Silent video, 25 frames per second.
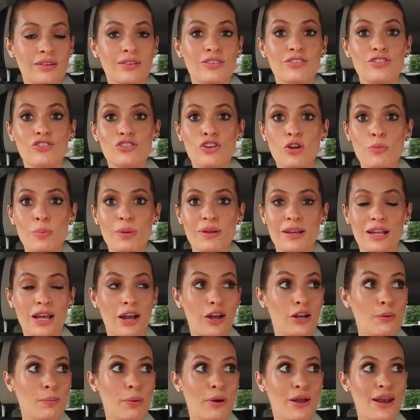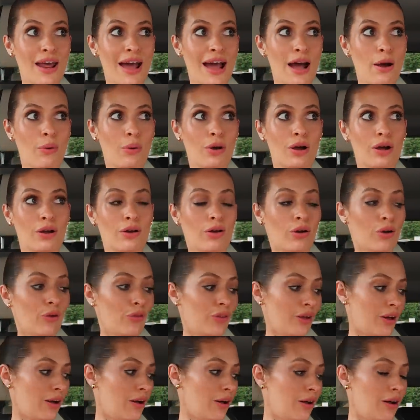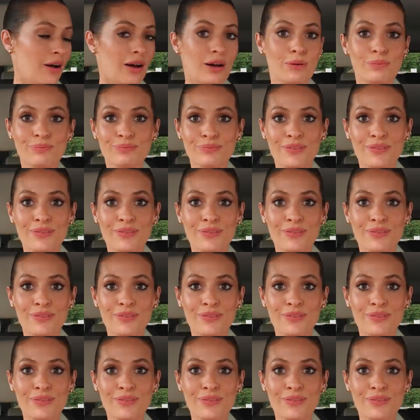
stupidly I only put an hour on the car